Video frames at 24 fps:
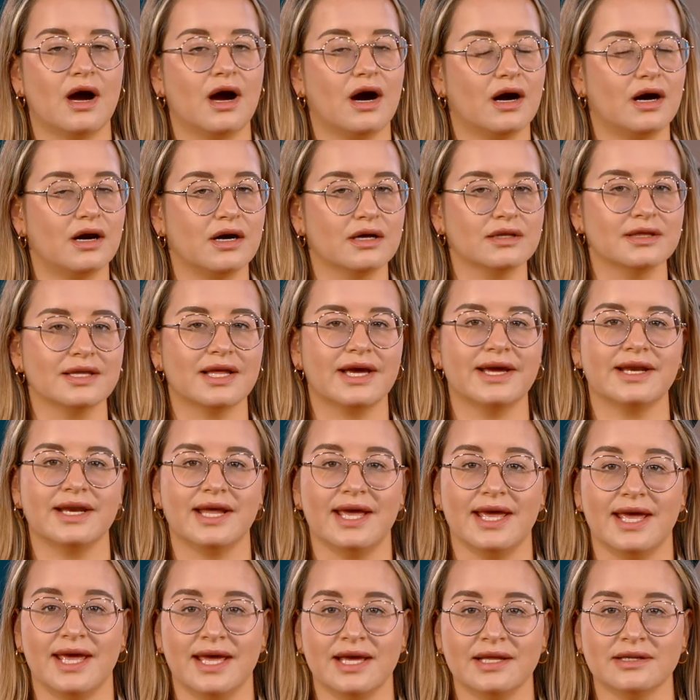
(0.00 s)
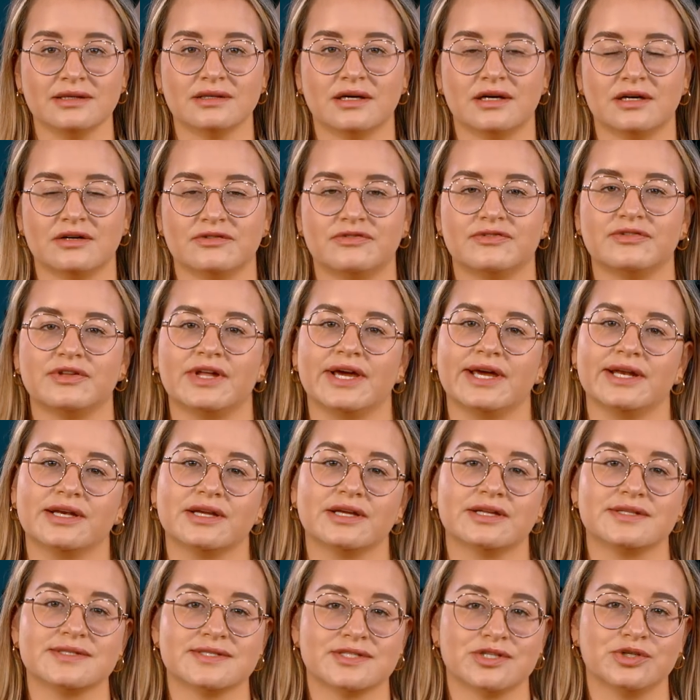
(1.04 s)
Online and offline
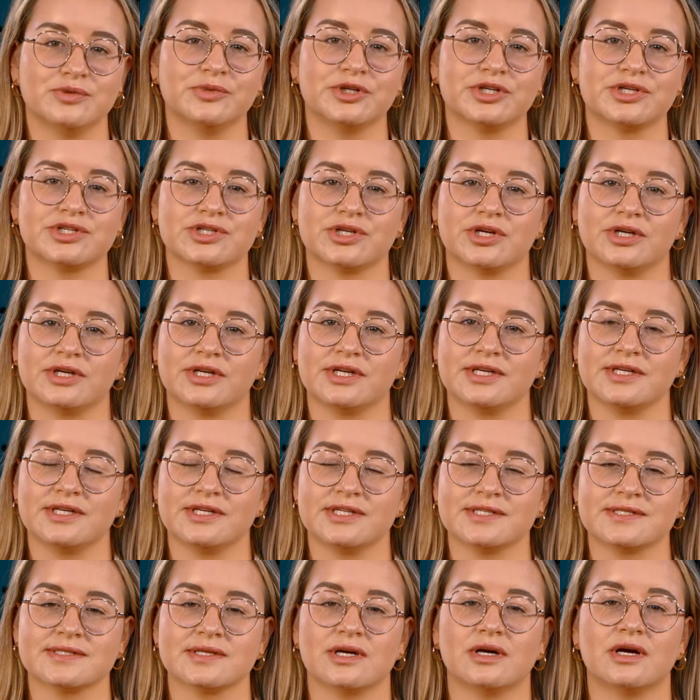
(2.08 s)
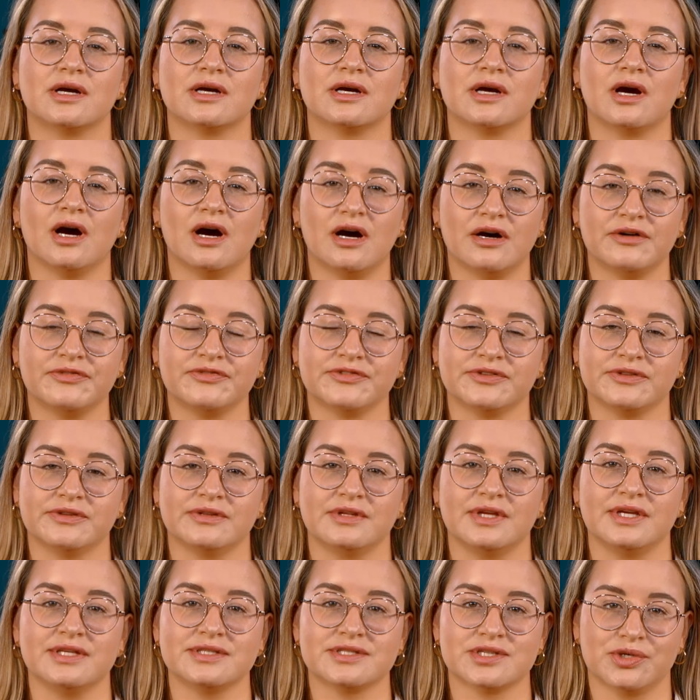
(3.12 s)
consumer journeys are often
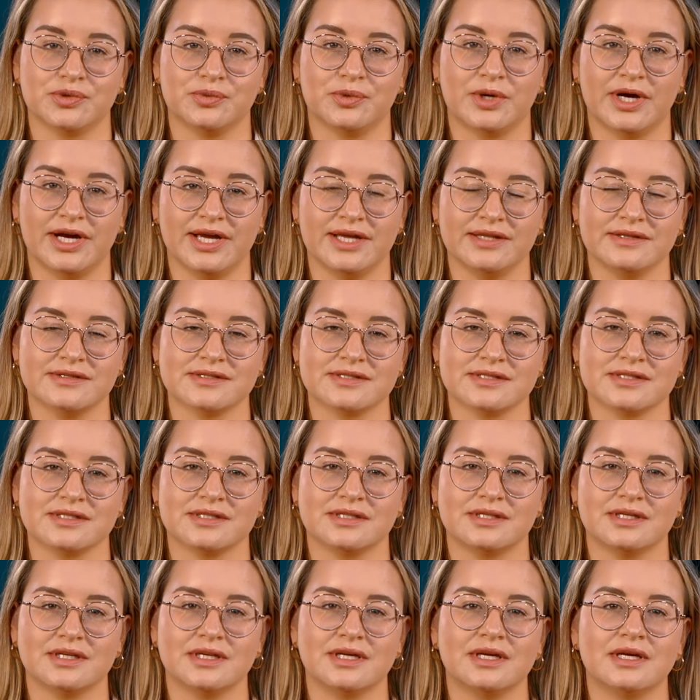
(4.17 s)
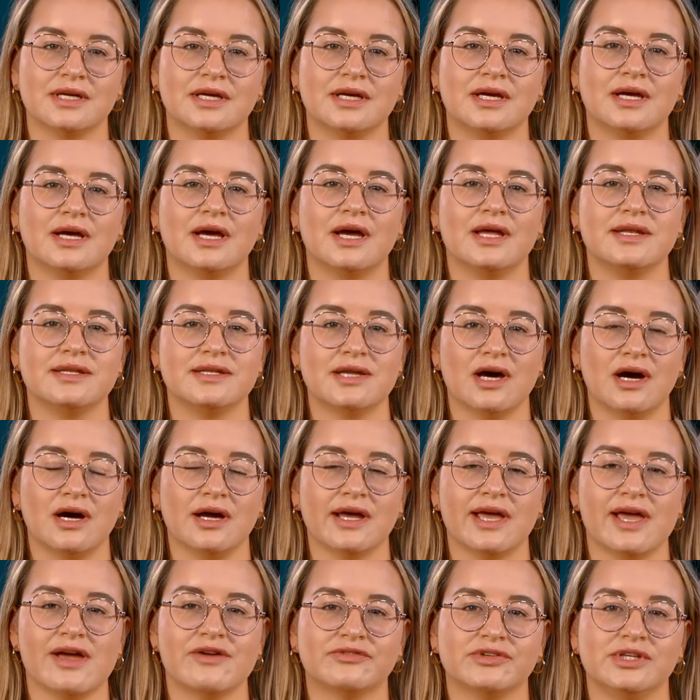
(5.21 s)
intertwined. Not
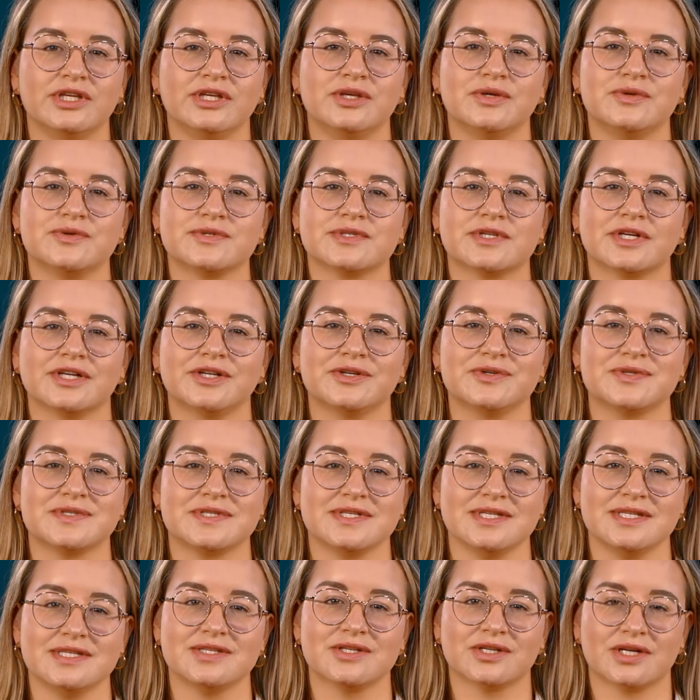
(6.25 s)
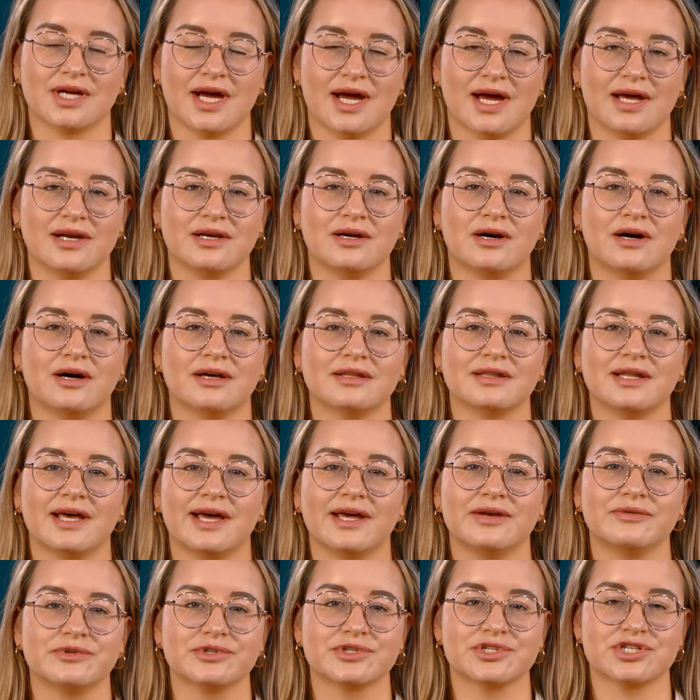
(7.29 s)
every user who sees your ad
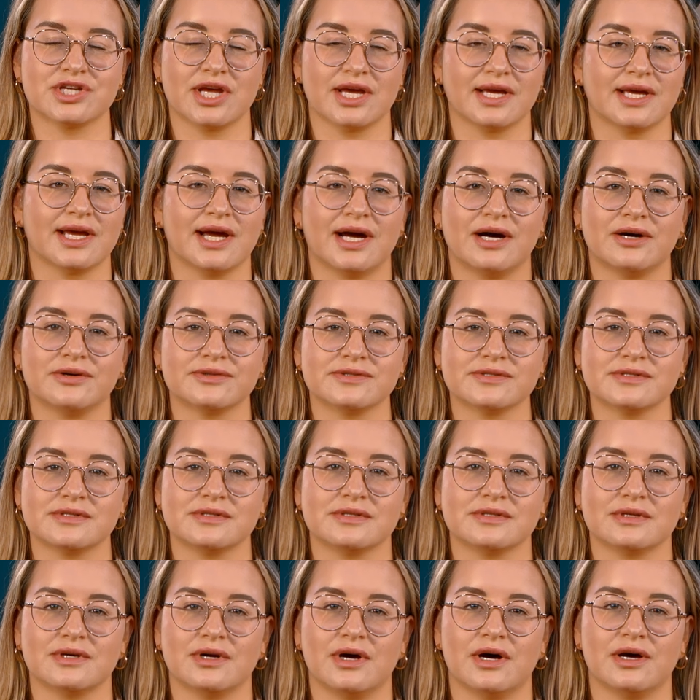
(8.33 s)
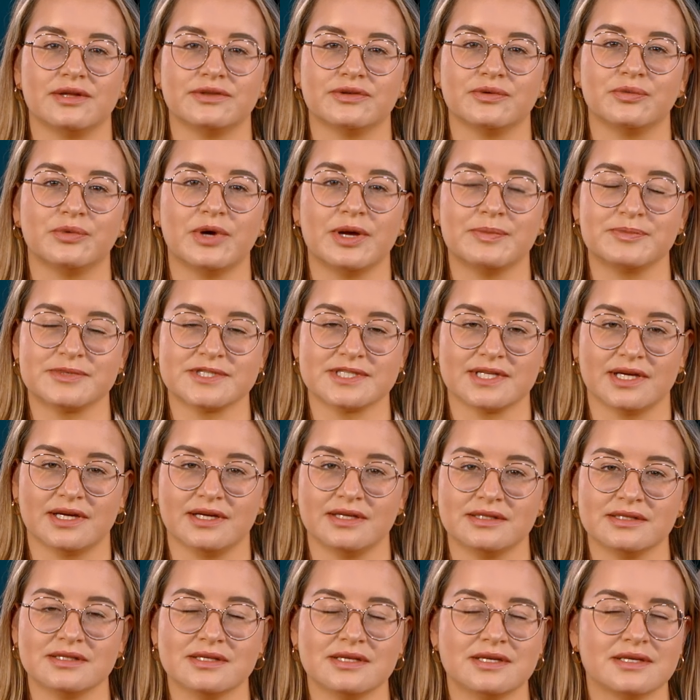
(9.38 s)
online will check out on the website.
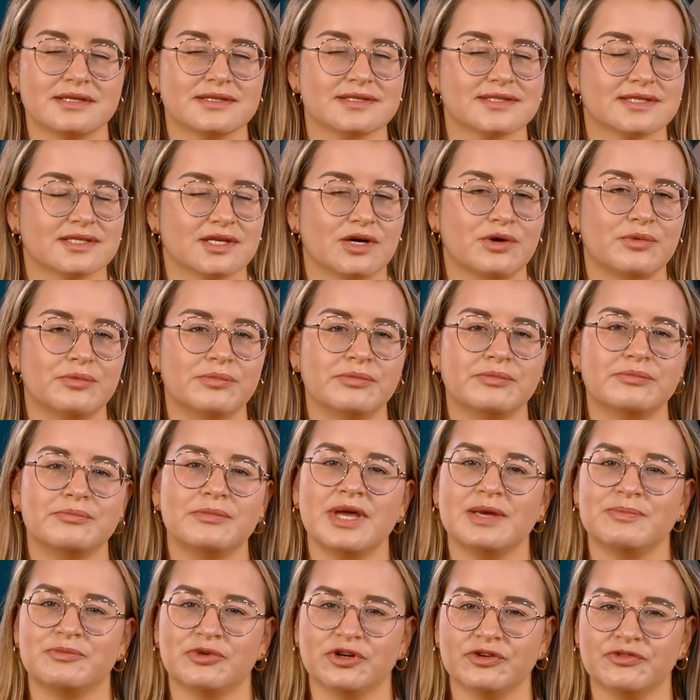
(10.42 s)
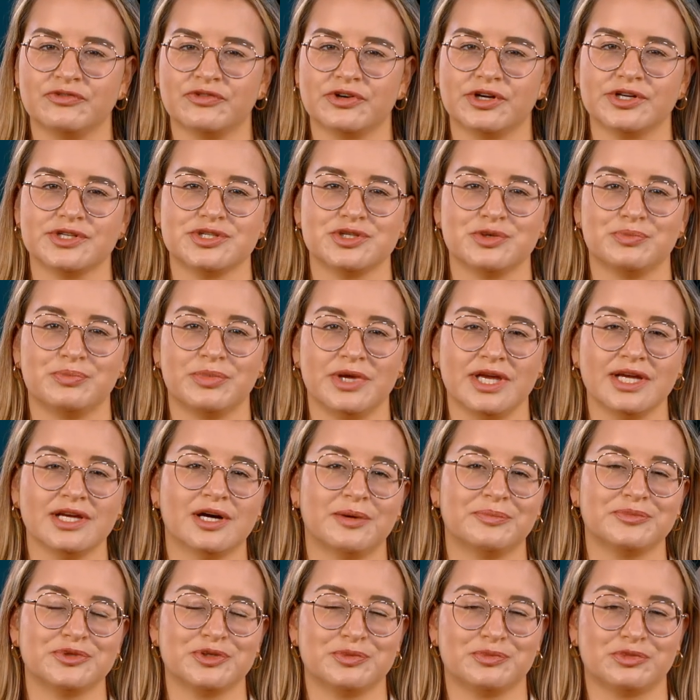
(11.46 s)
Some may prefer to pick
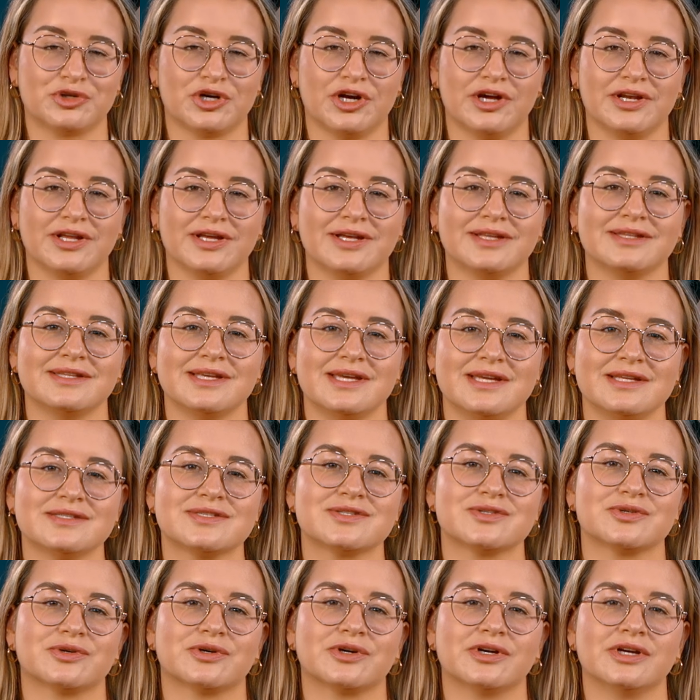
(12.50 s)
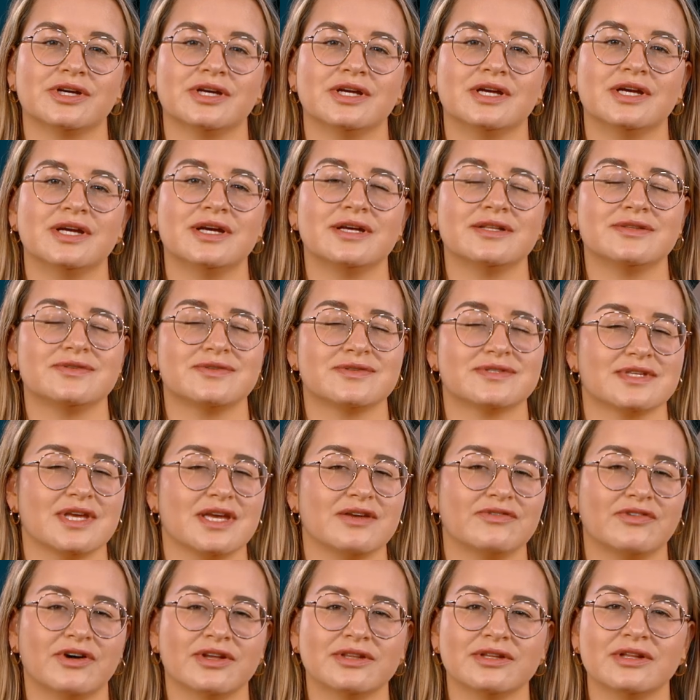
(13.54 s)
up the product in store to
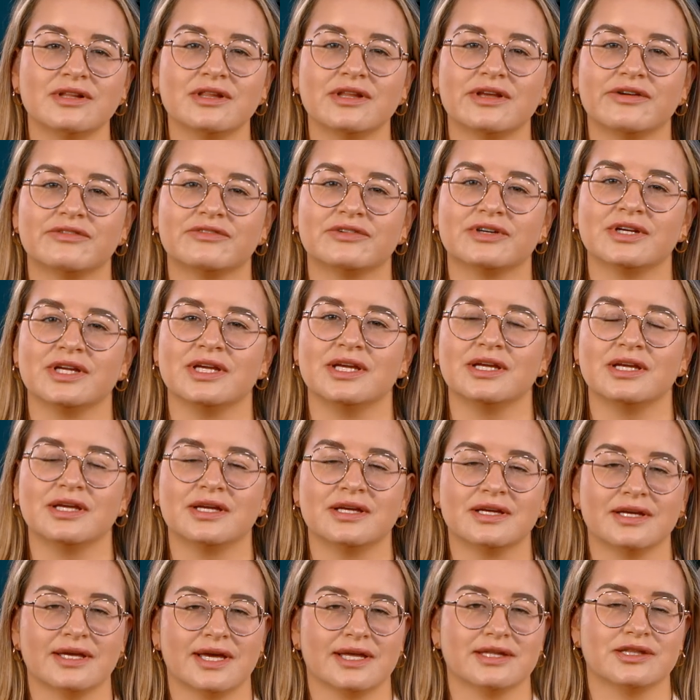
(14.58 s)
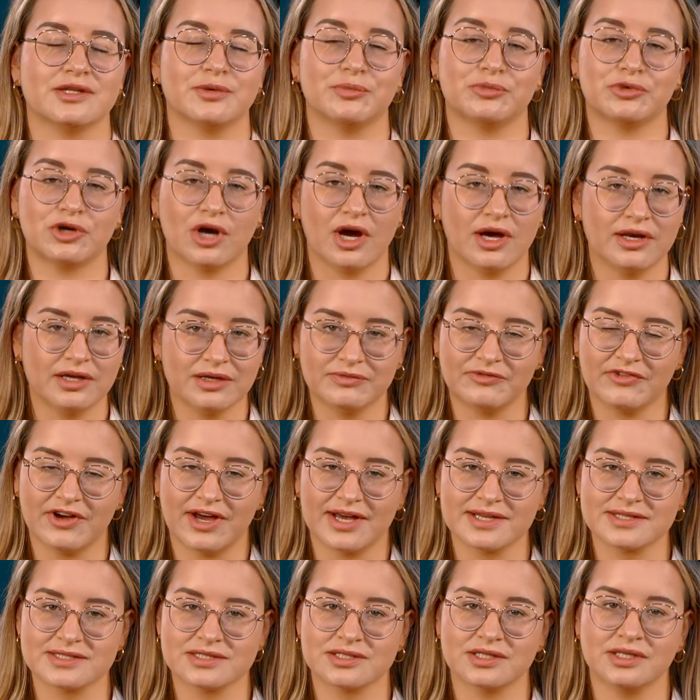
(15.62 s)
save on delivery, get the product
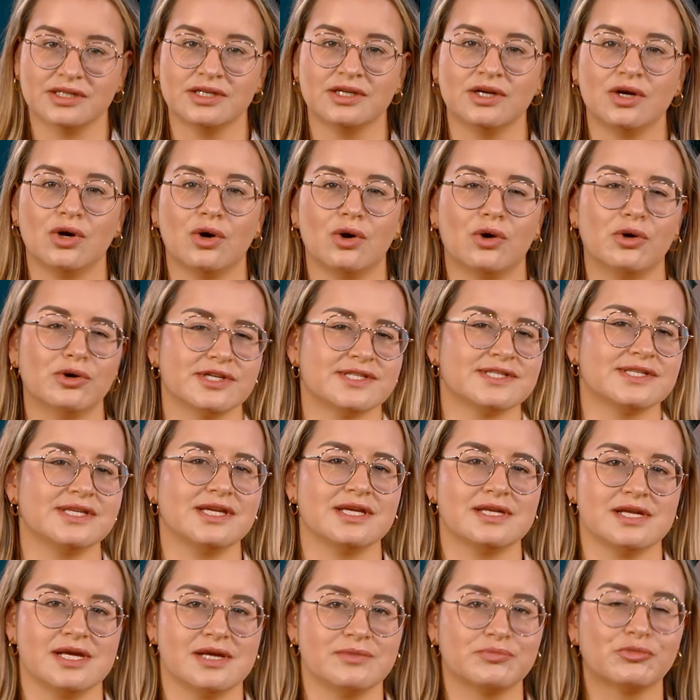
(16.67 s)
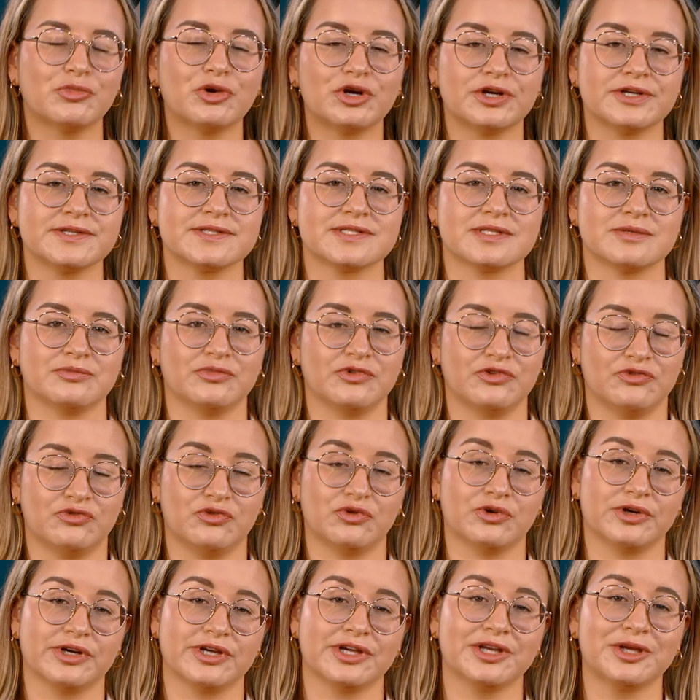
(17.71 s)
faster, or see it in person
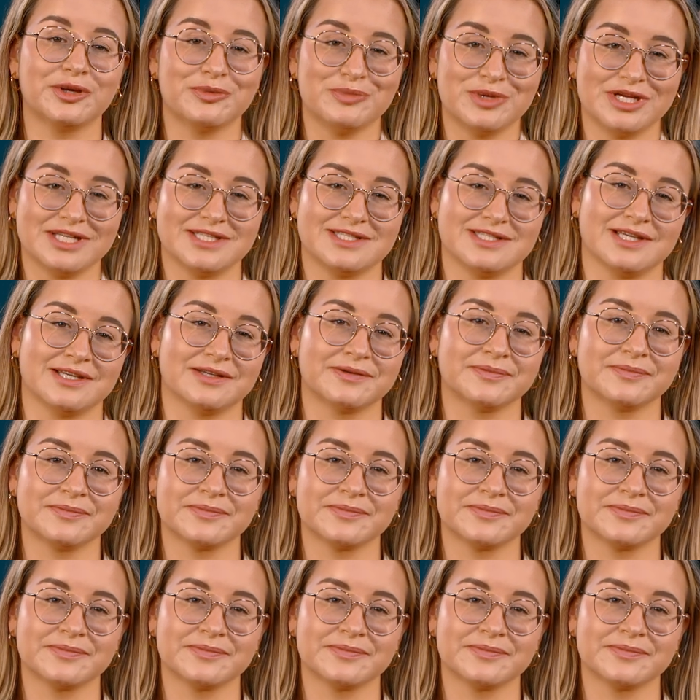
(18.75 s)
before committing.